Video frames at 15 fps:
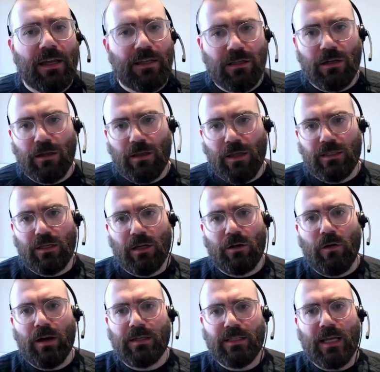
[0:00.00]
that's a
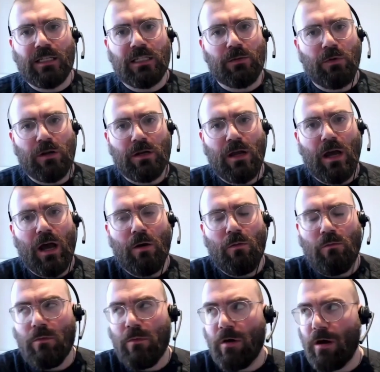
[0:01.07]
great sentiment,
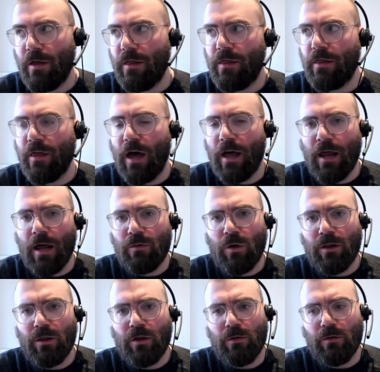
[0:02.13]
and
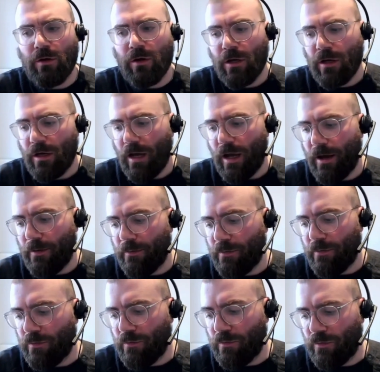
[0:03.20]
one that
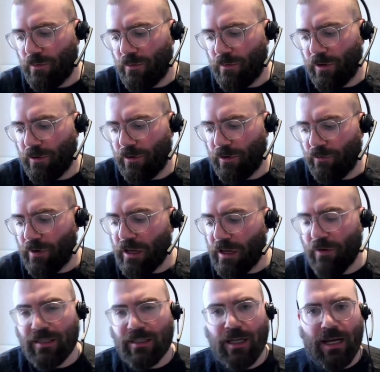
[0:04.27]
really
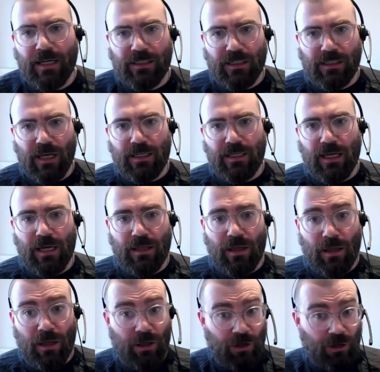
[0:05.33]
resonates, this
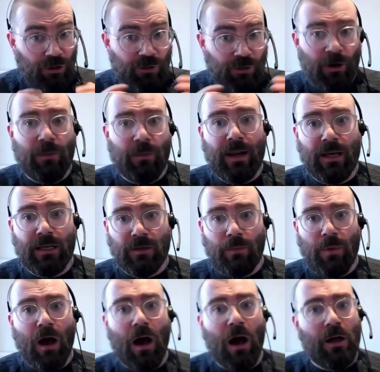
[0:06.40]
idea that you spoke about it as a
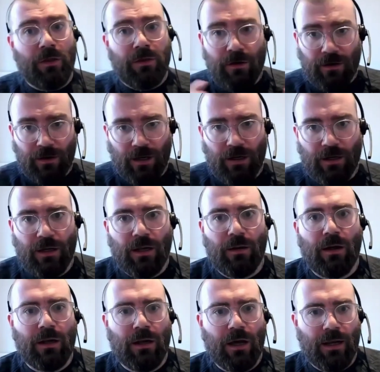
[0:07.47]
path and
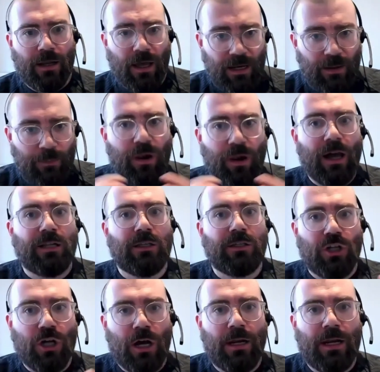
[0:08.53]
an implied
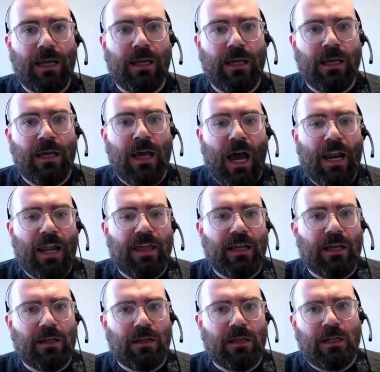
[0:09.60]
journey. And I
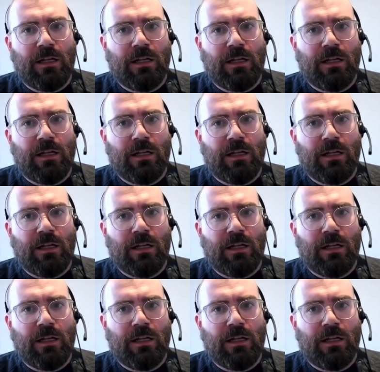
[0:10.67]
think